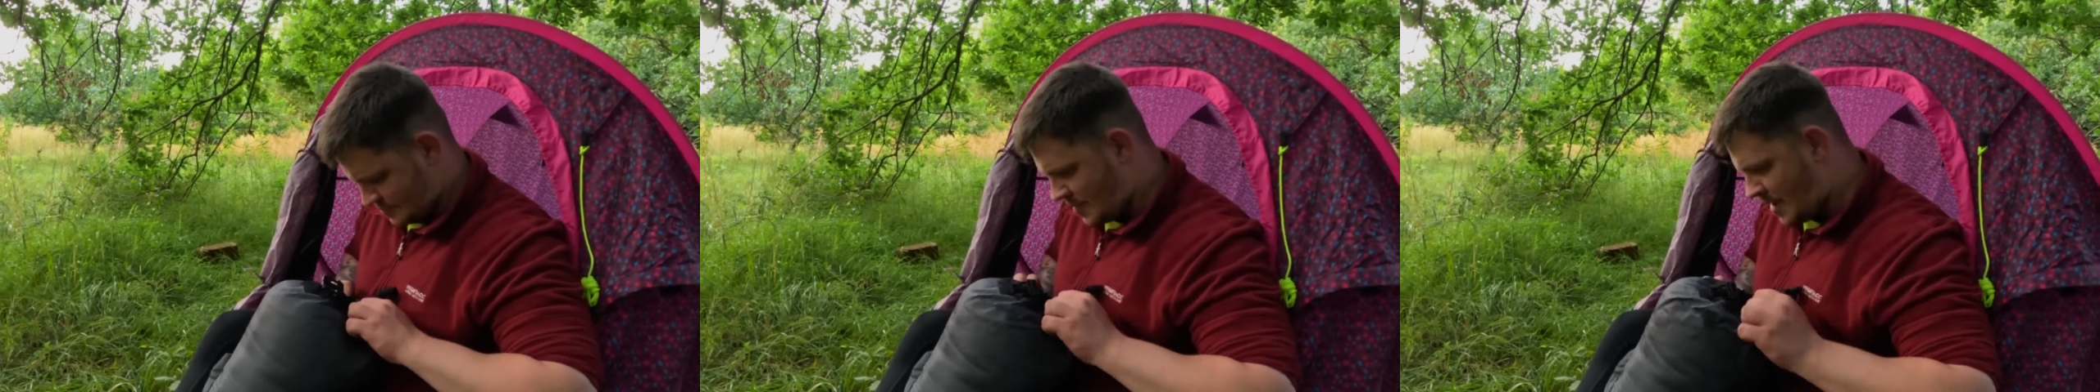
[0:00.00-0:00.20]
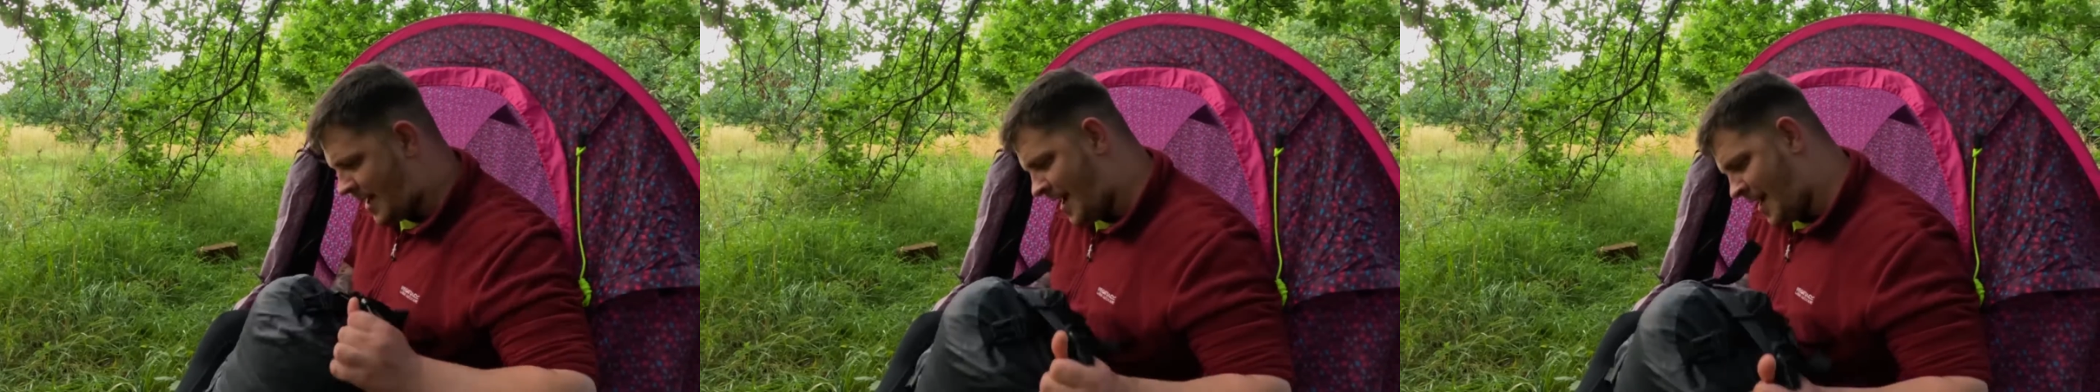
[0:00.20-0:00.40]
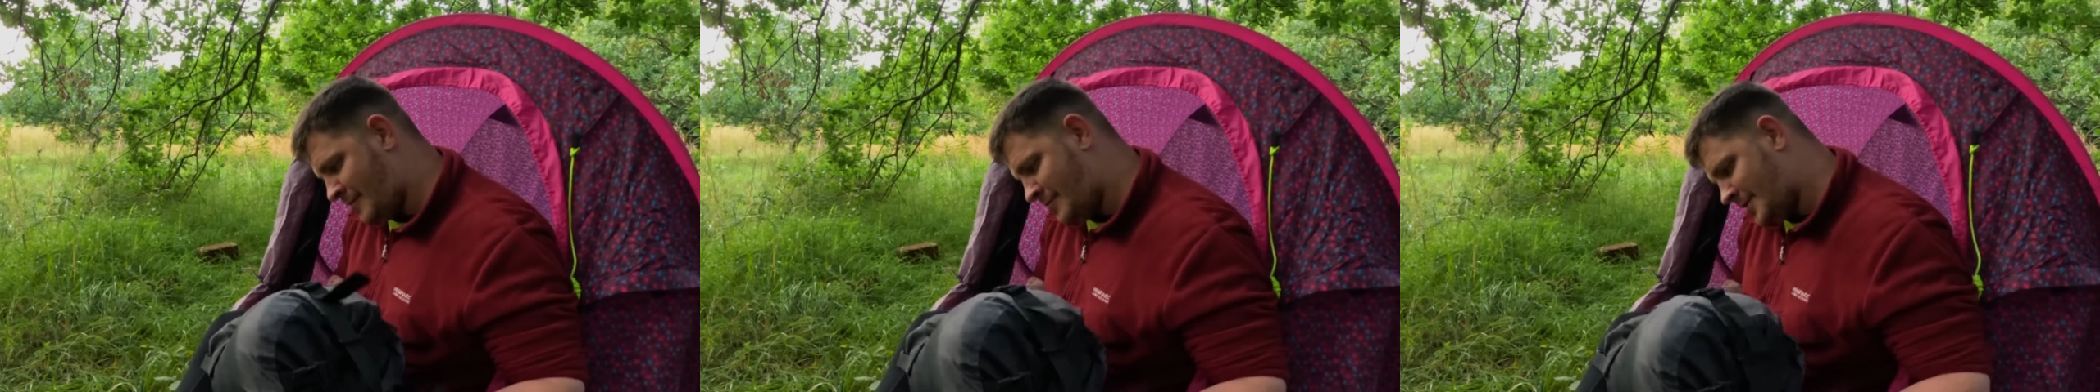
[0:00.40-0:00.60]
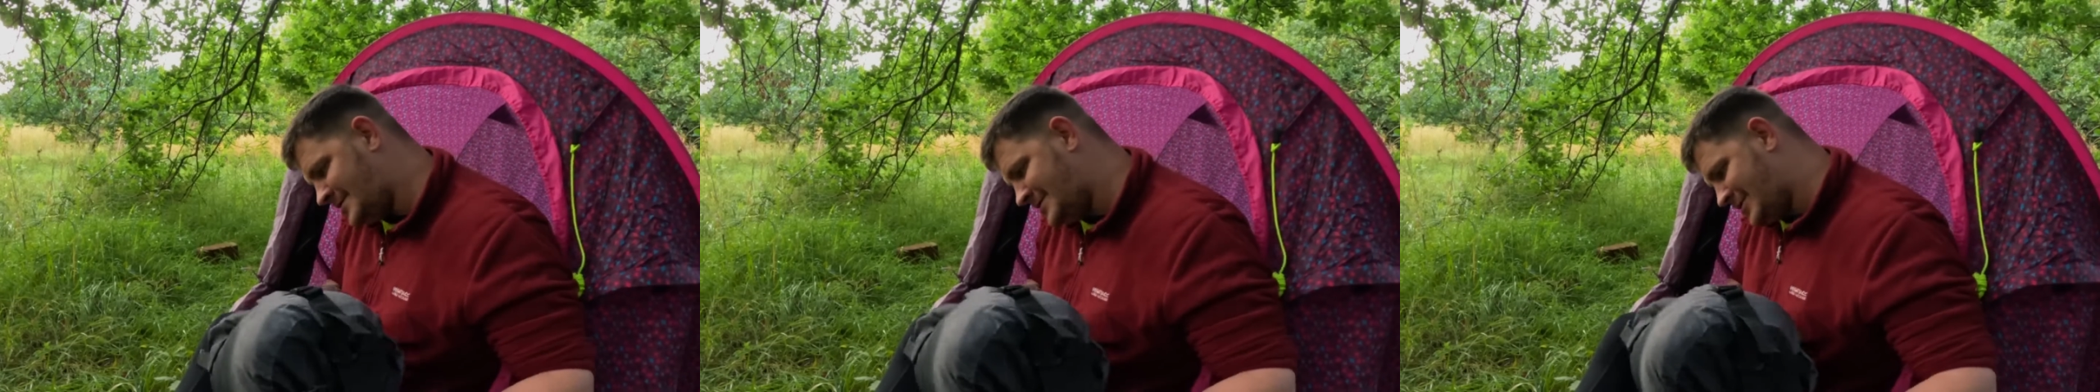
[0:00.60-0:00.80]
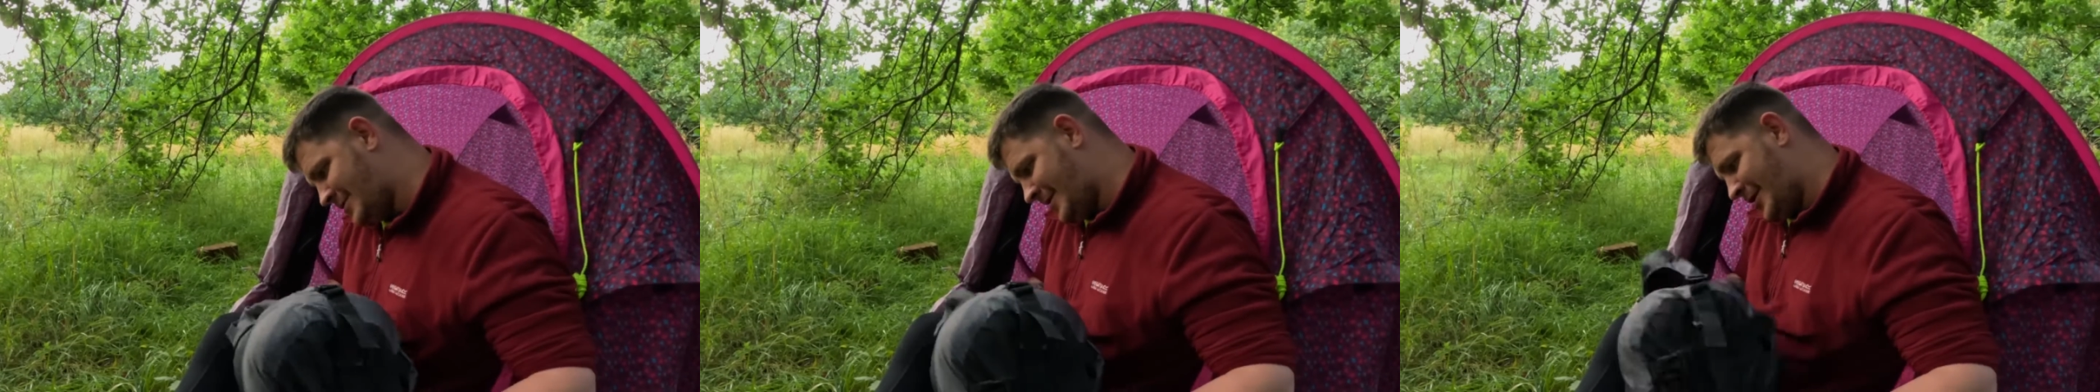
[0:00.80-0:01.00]
Wow, what
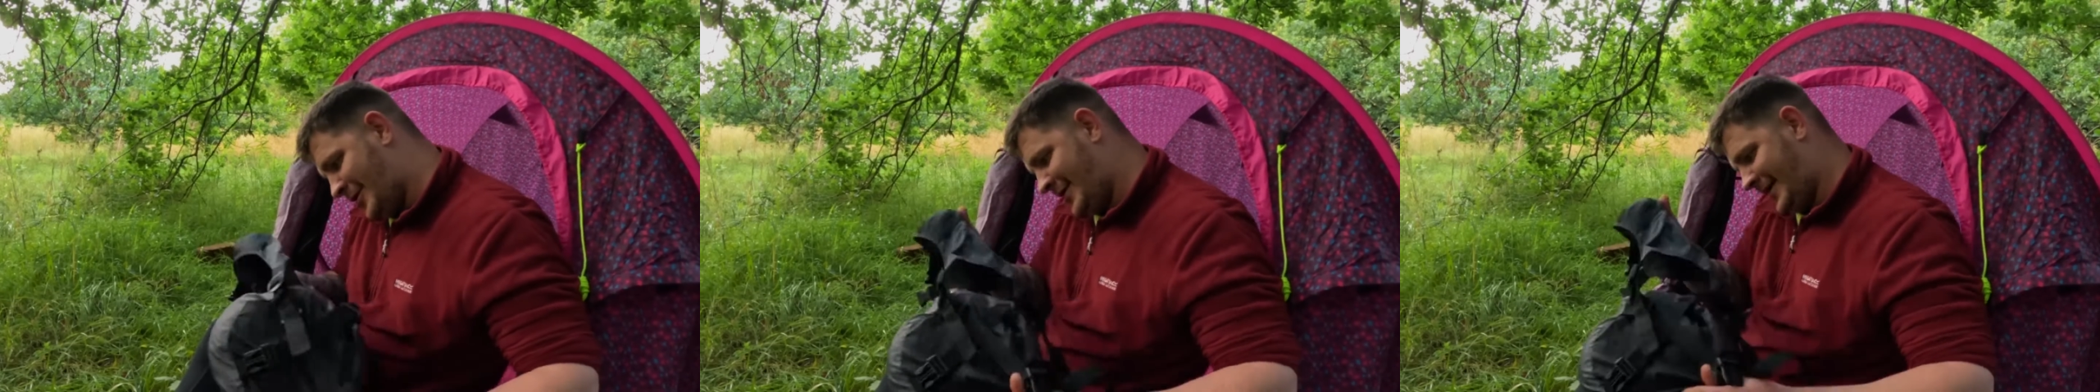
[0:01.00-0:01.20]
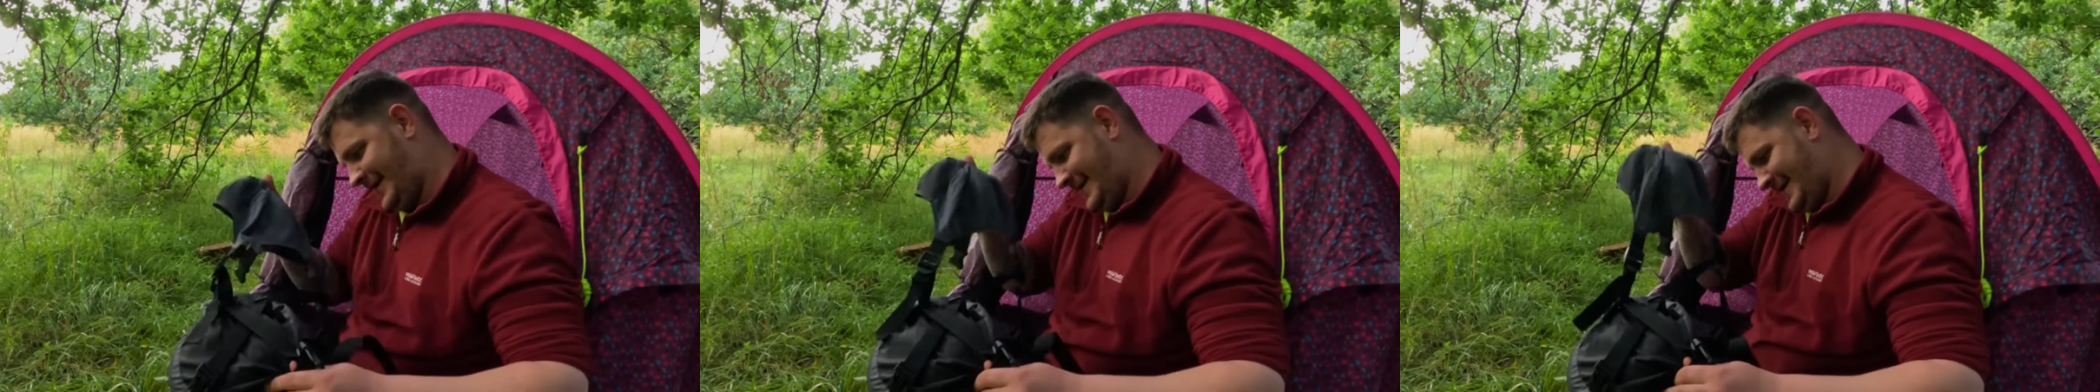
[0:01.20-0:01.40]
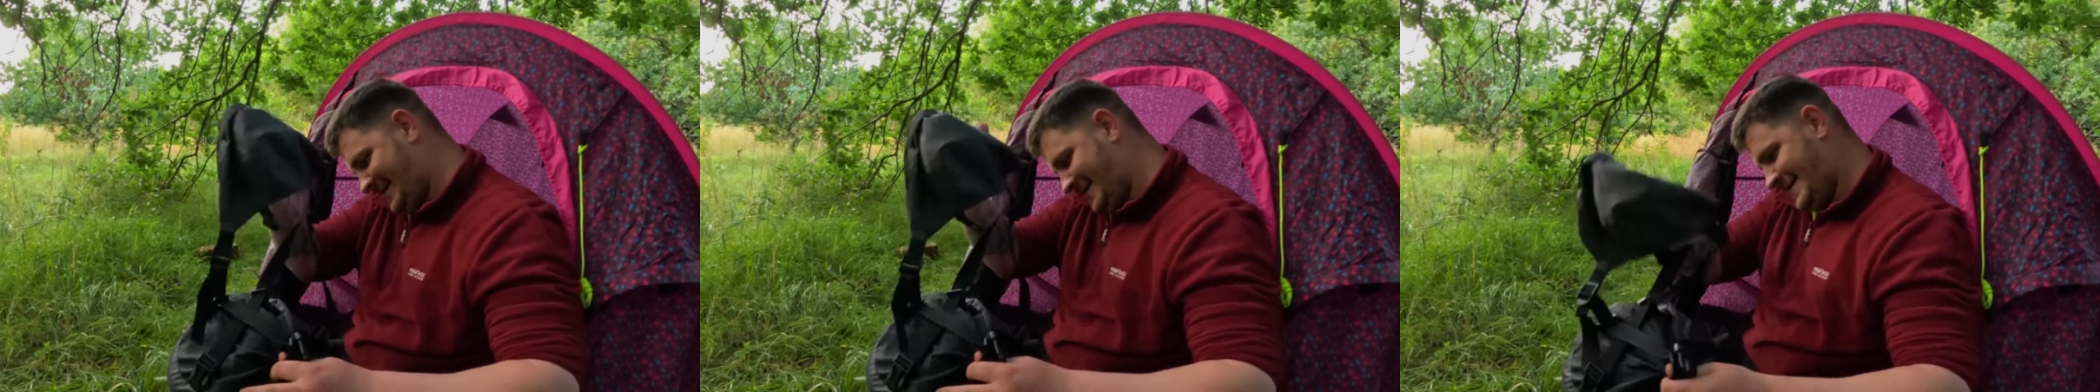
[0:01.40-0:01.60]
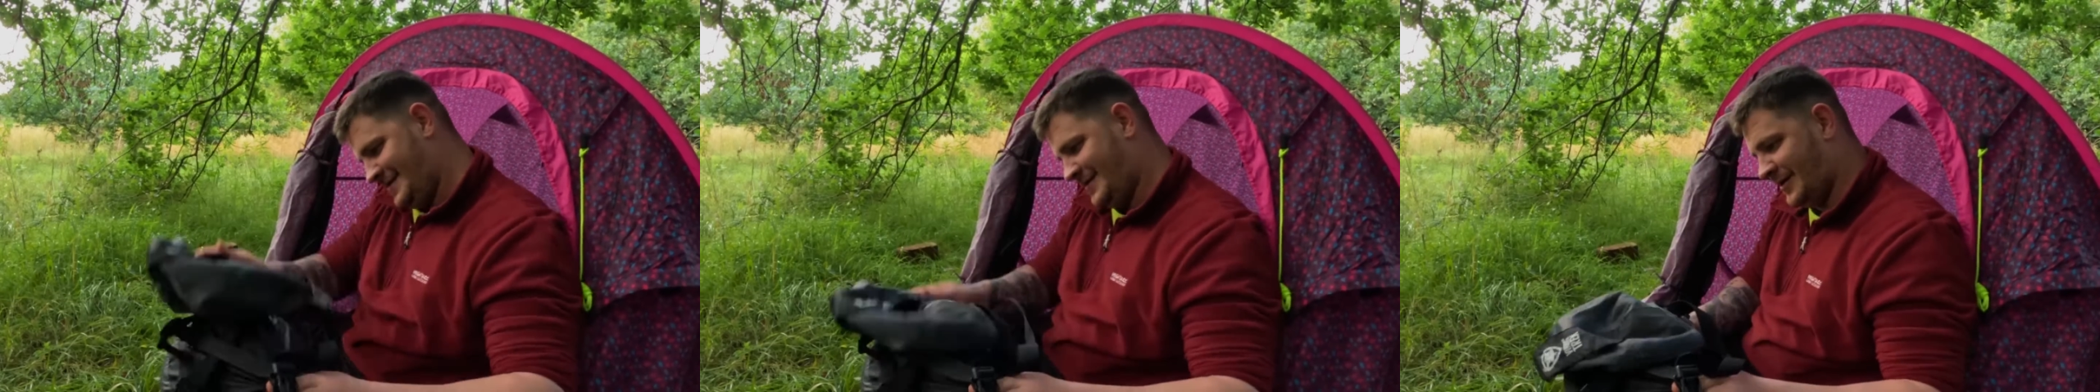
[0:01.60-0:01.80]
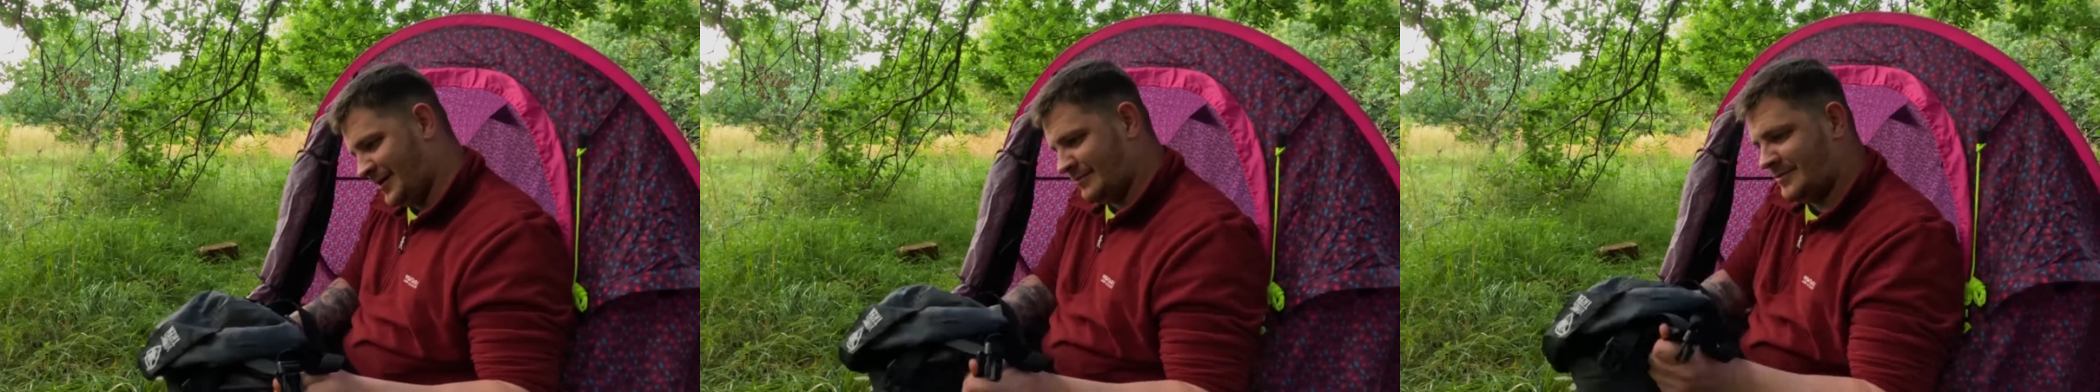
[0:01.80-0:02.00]
is going on here?
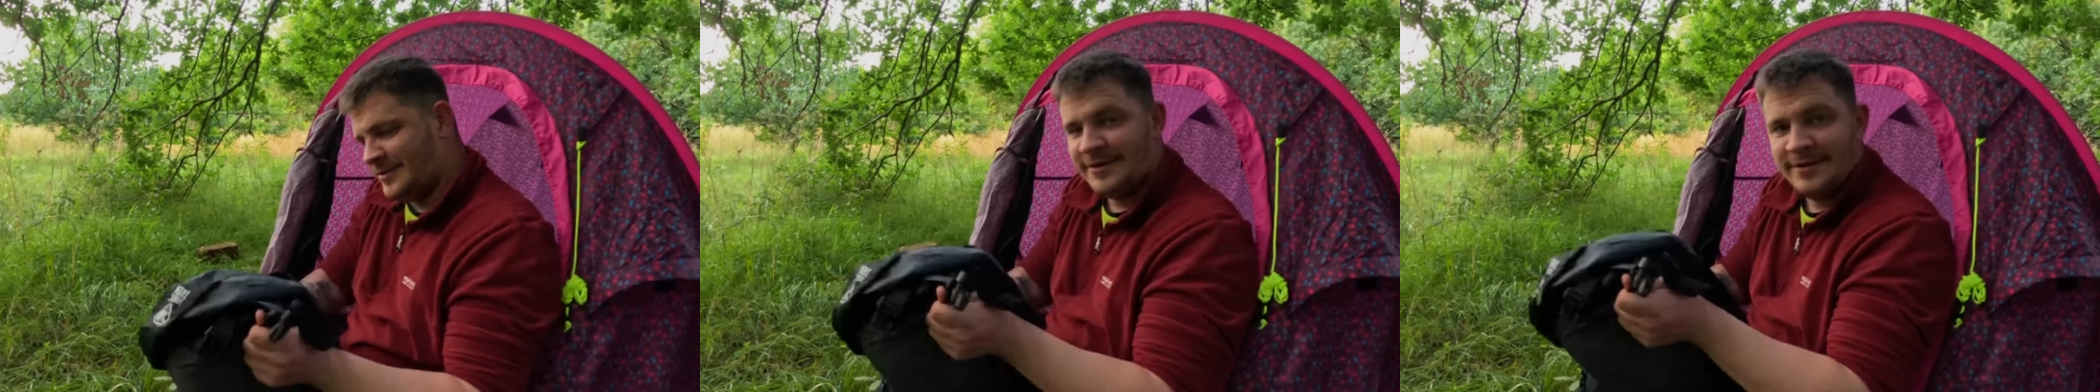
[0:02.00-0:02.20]
Oh.